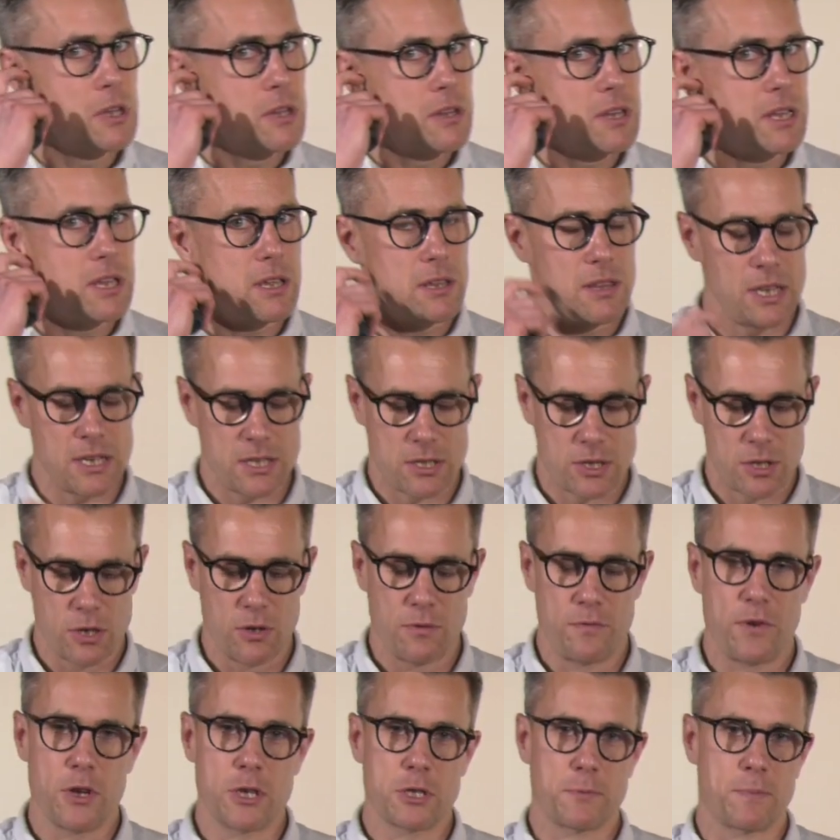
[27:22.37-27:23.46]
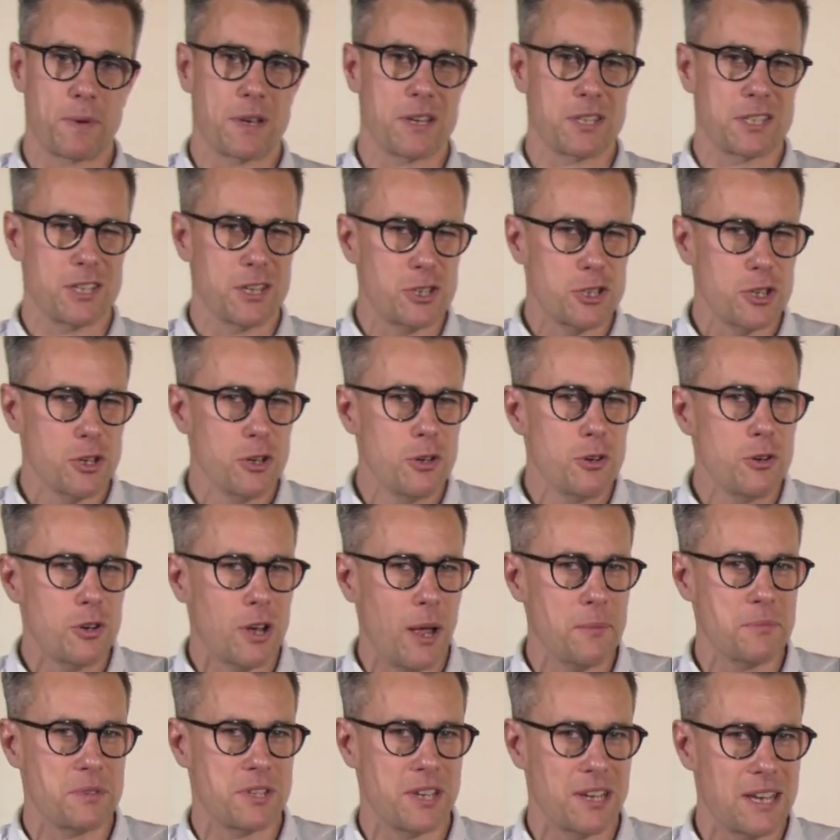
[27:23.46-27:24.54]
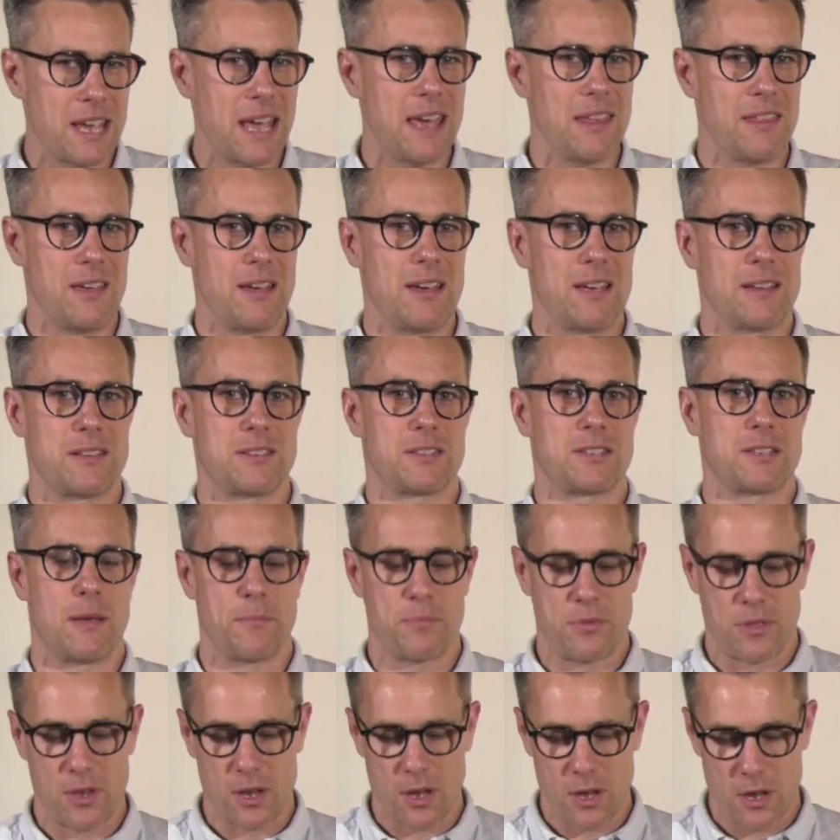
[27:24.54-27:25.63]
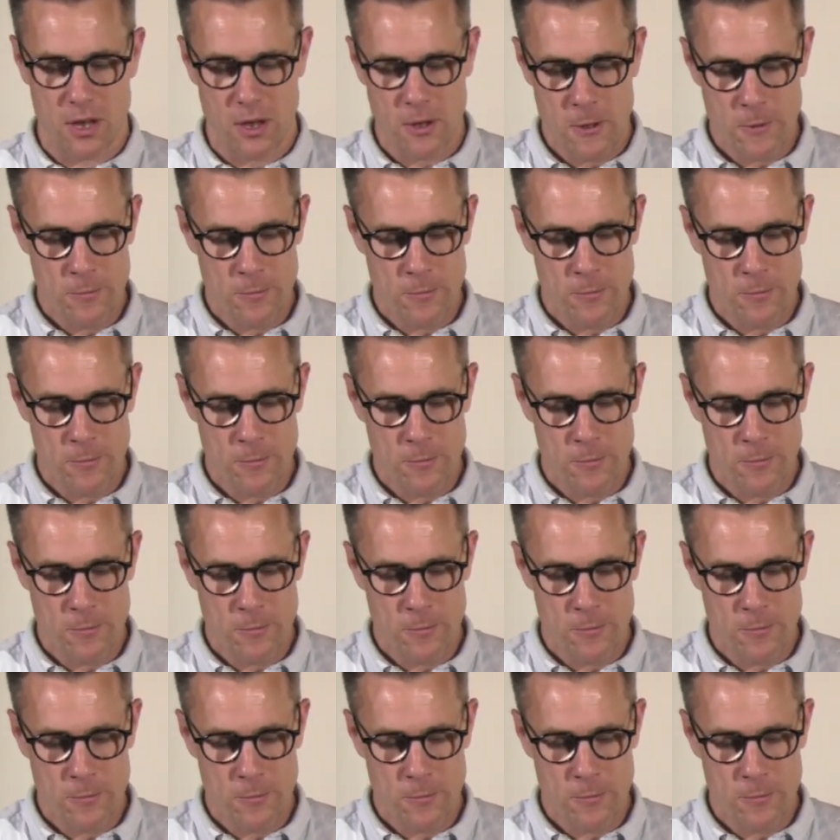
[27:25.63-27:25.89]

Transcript: views because the two come together in something